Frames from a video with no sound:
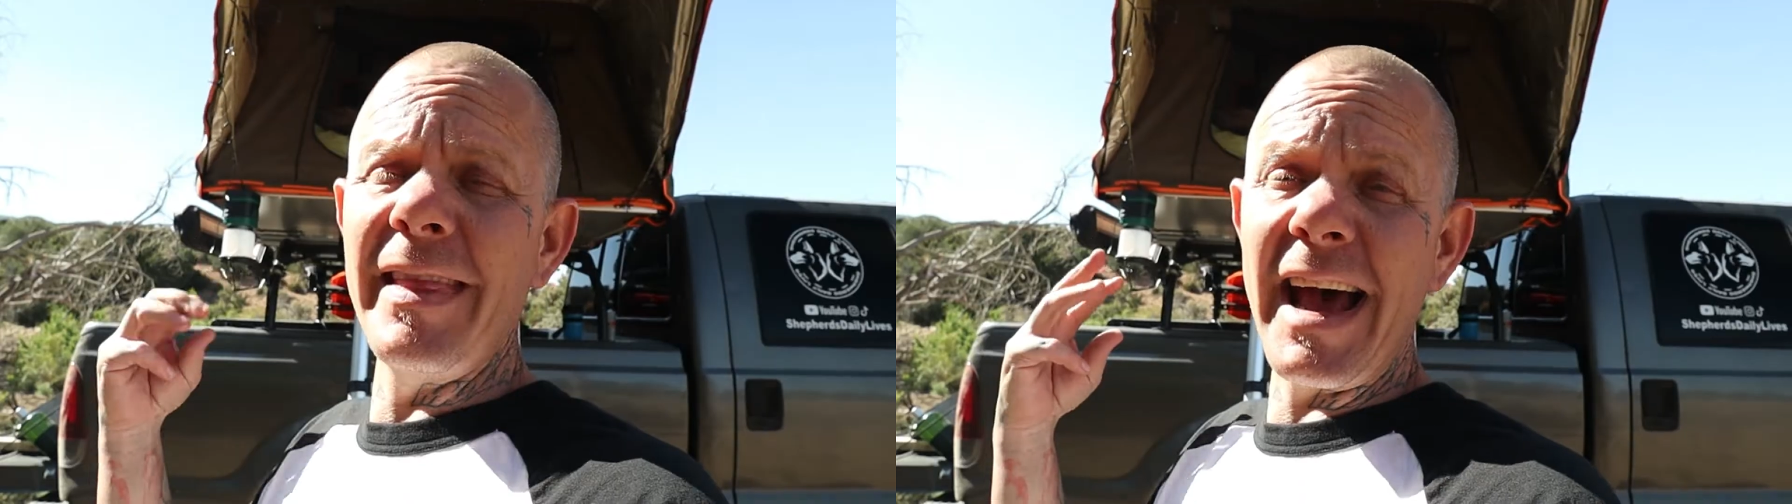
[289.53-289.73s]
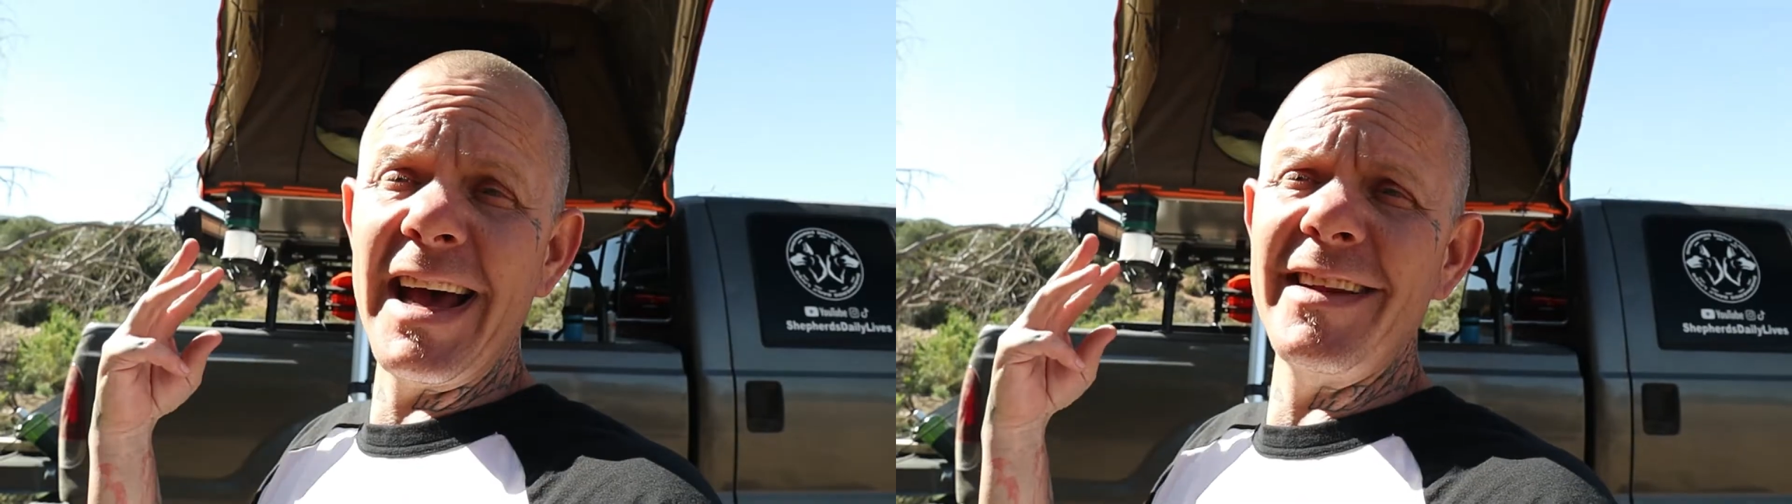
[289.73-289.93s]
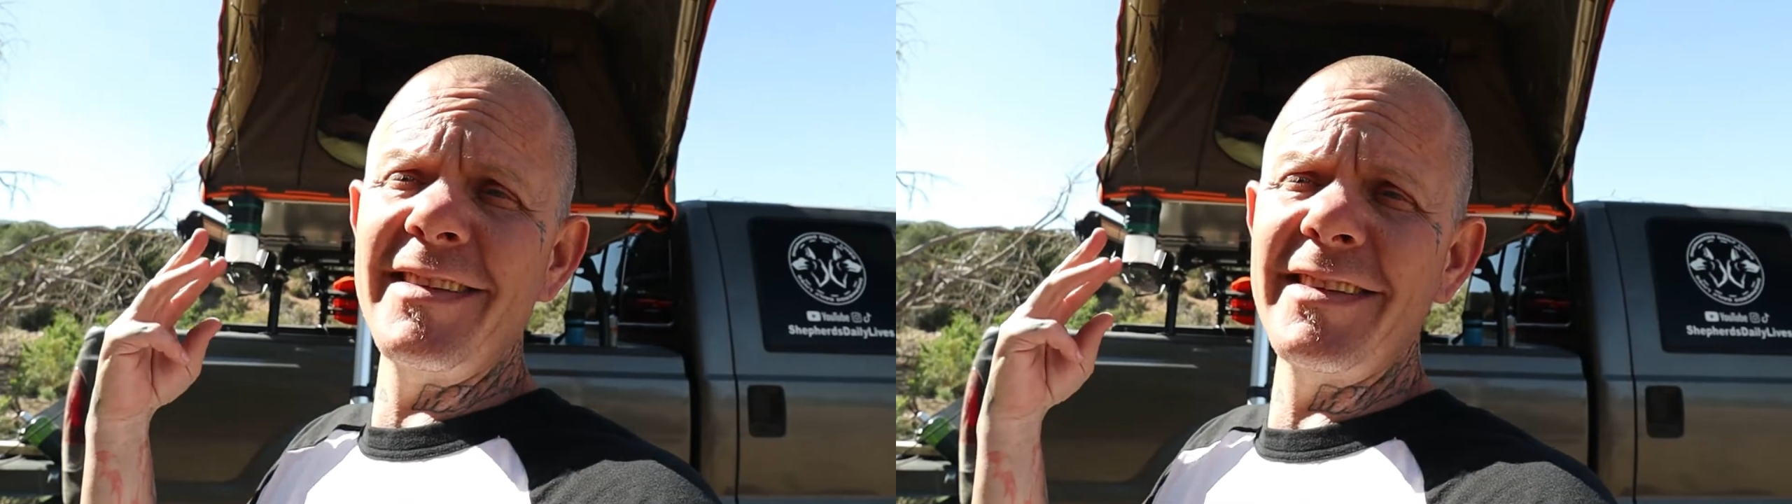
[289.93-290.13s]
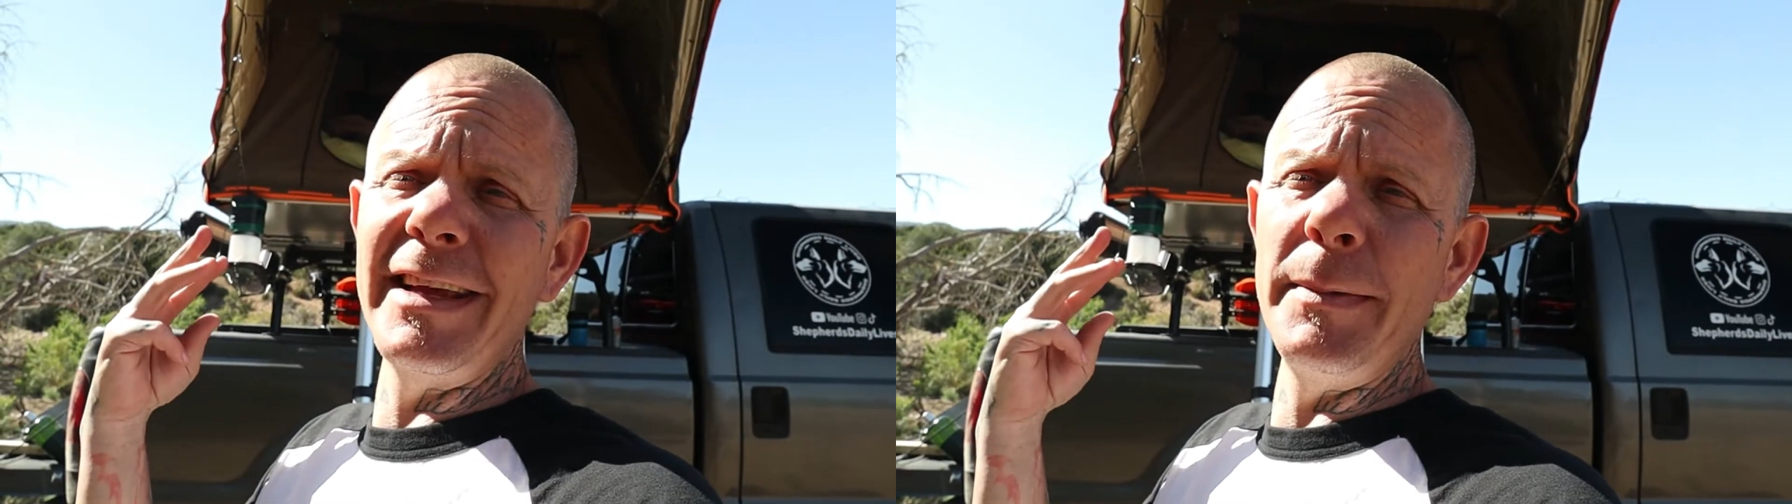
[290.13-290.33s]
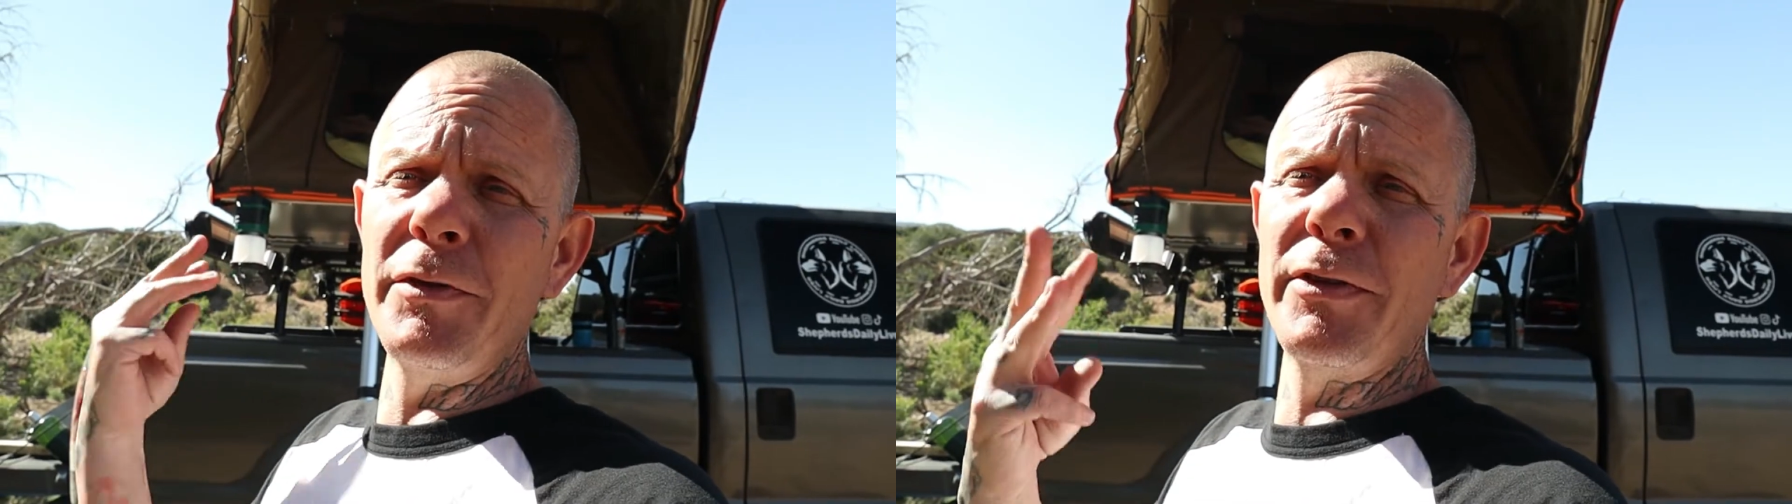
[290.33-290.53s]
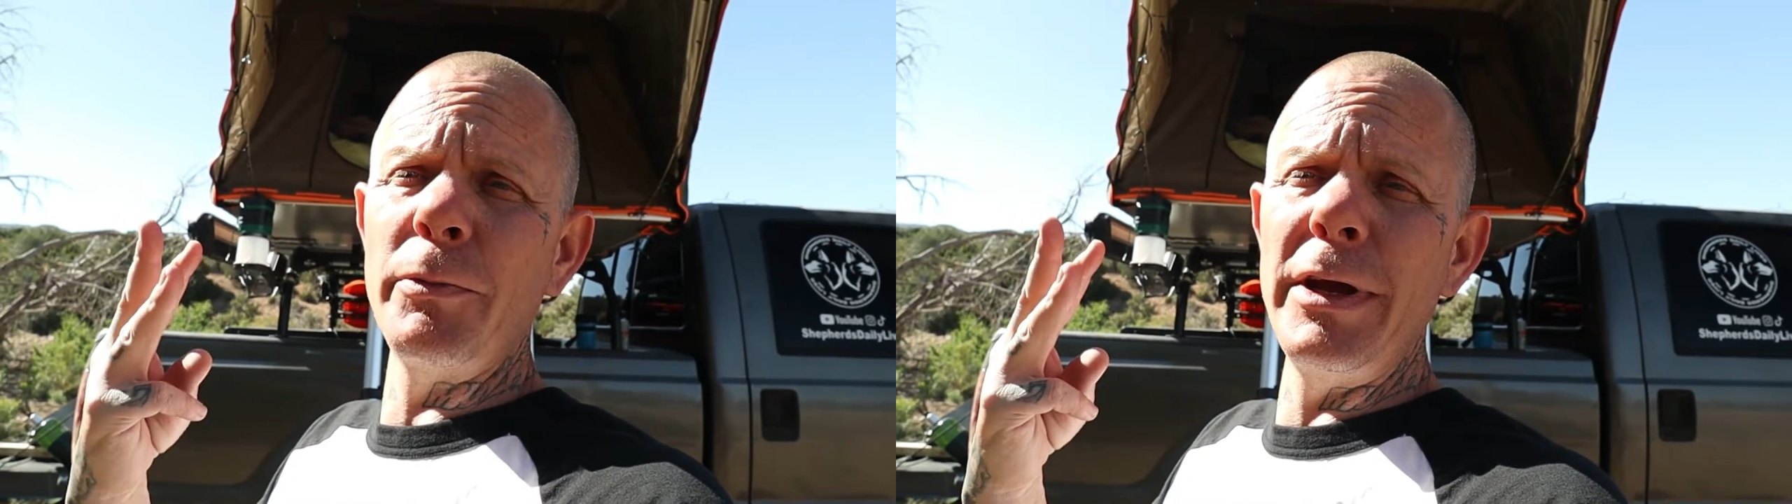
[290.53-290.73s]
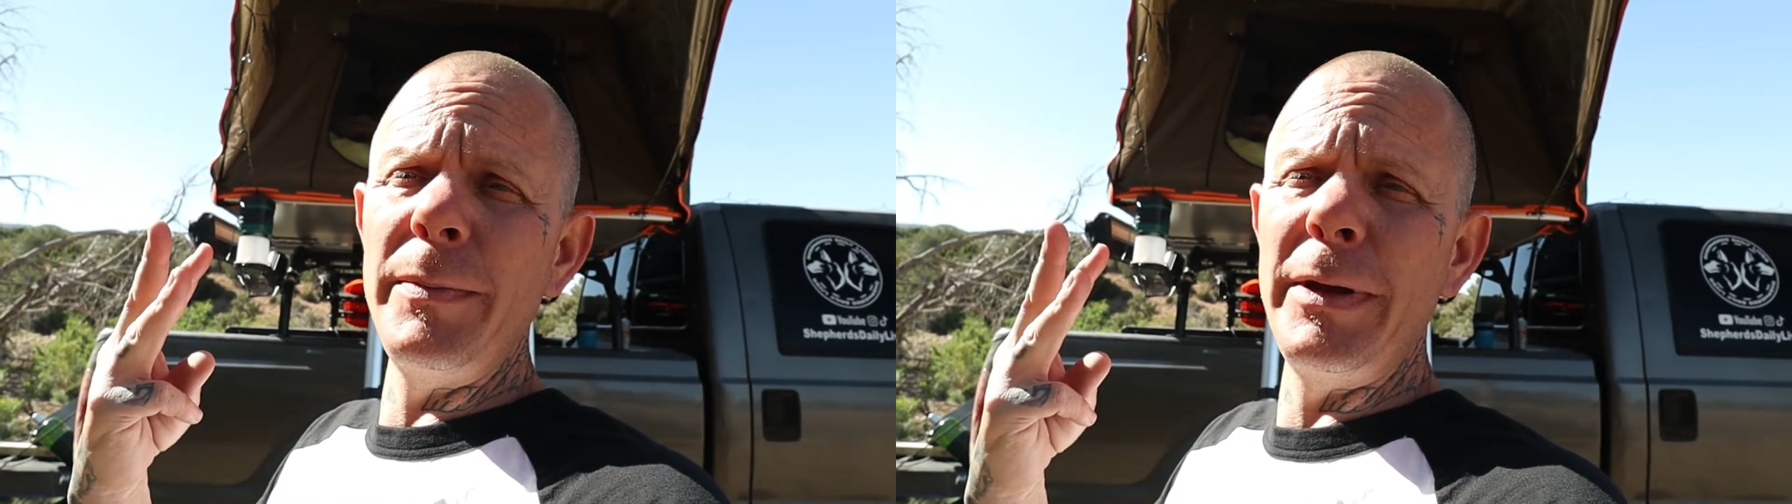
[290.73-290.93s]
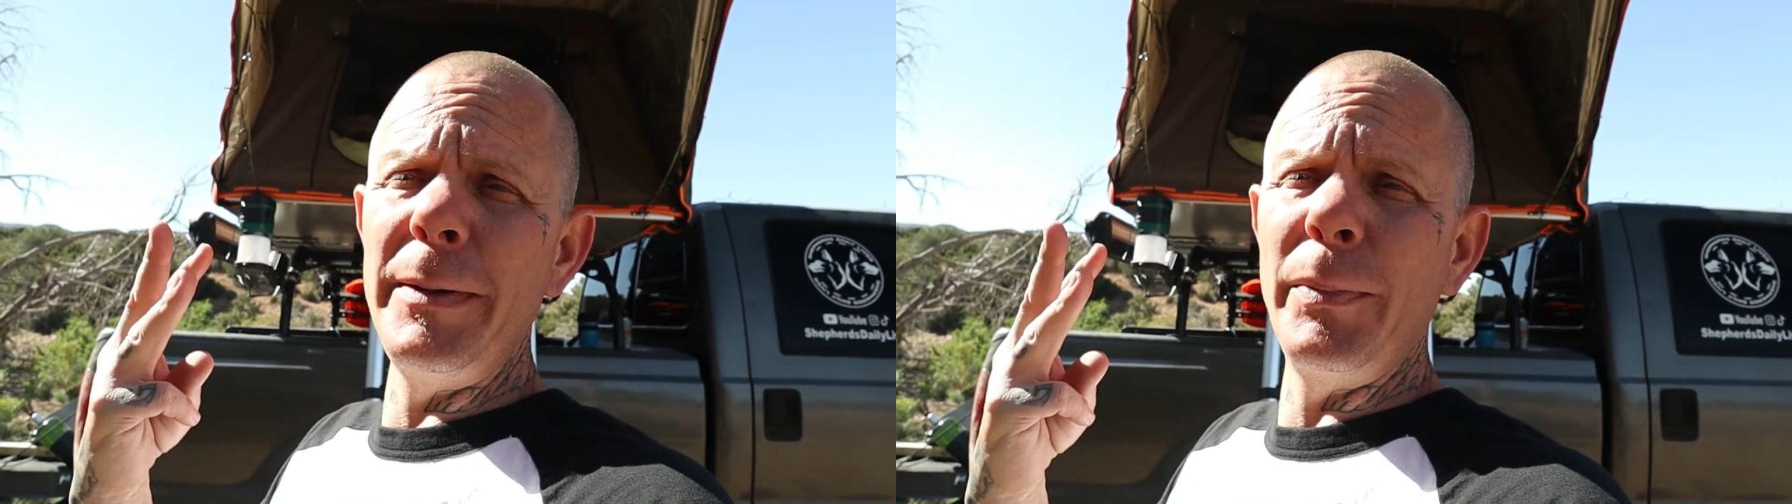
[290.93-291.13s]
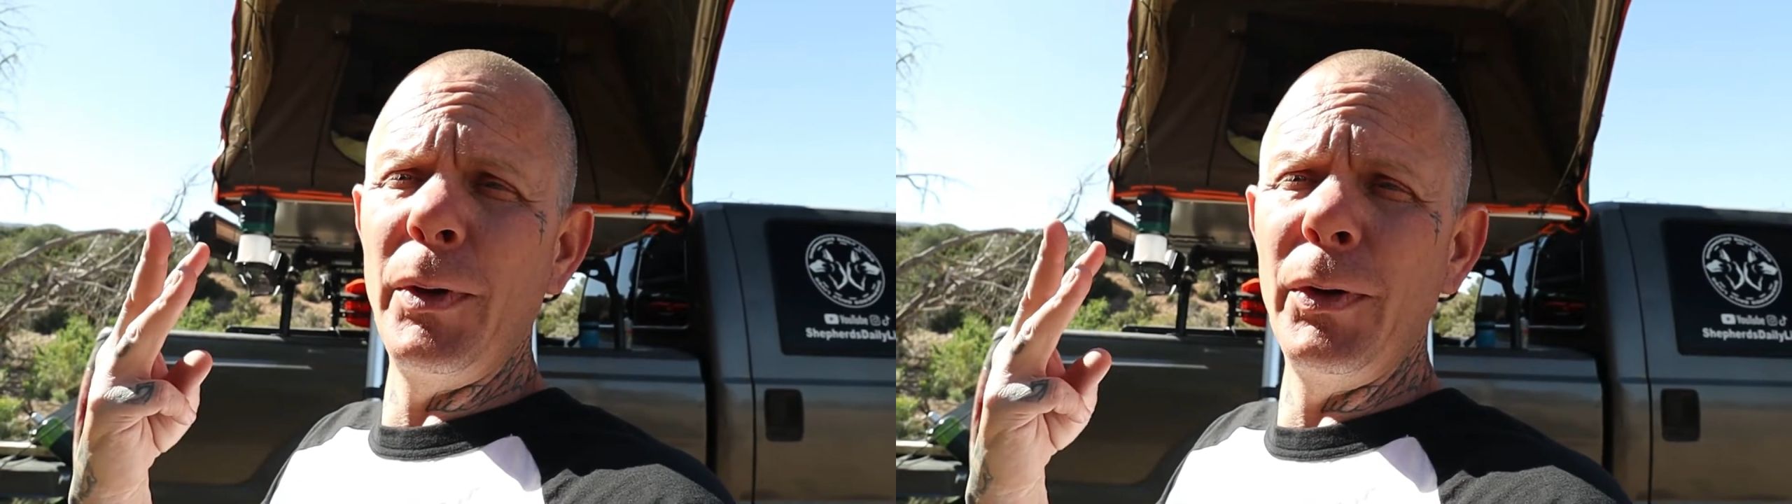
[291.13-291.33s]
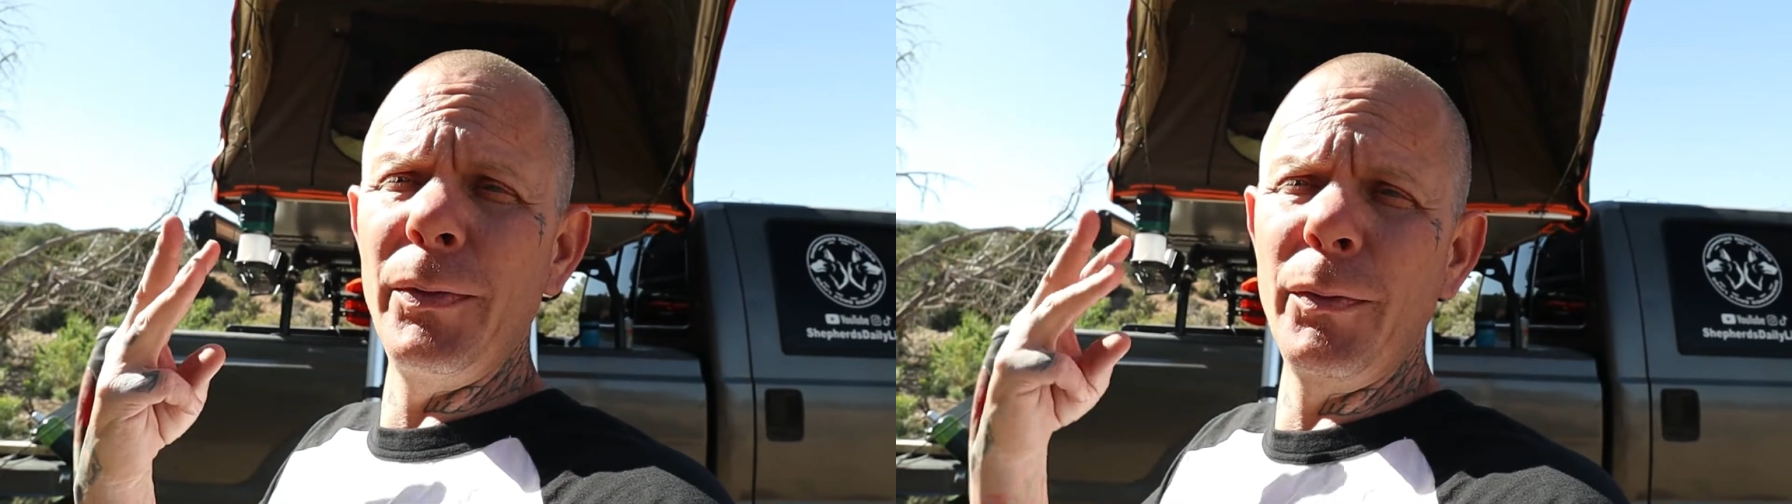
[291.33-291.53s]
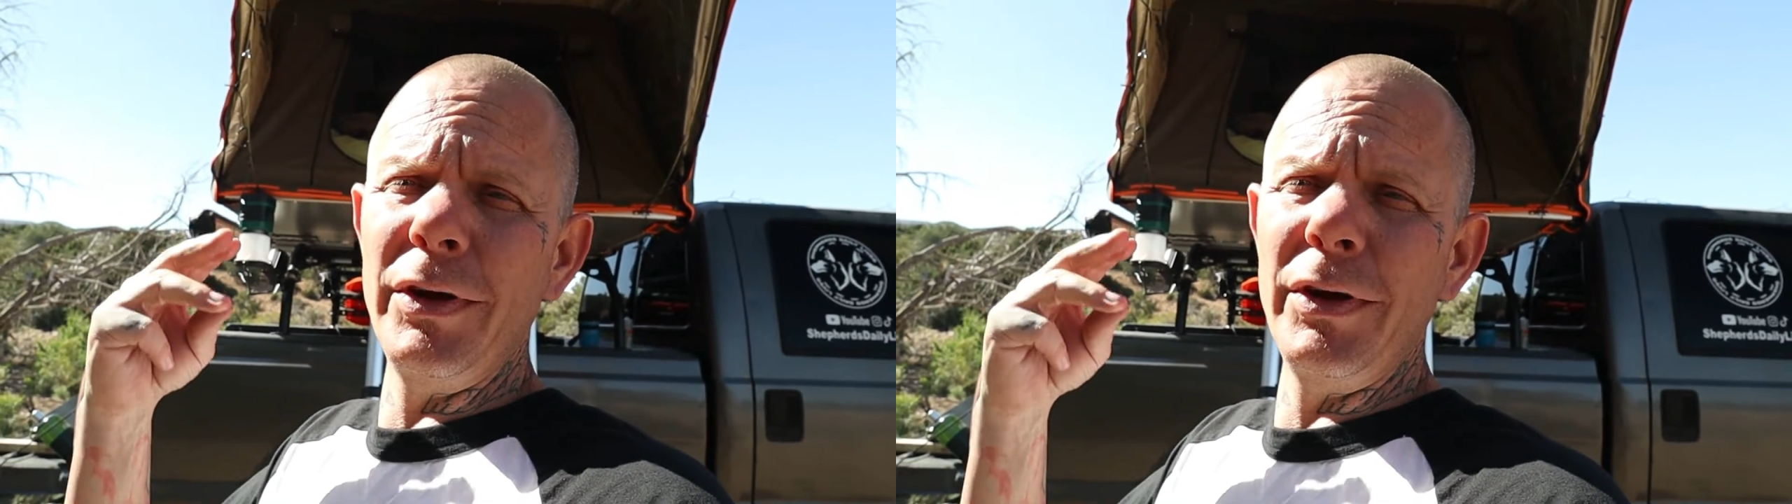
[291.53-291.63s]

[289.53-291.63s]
That sleeps 3 people,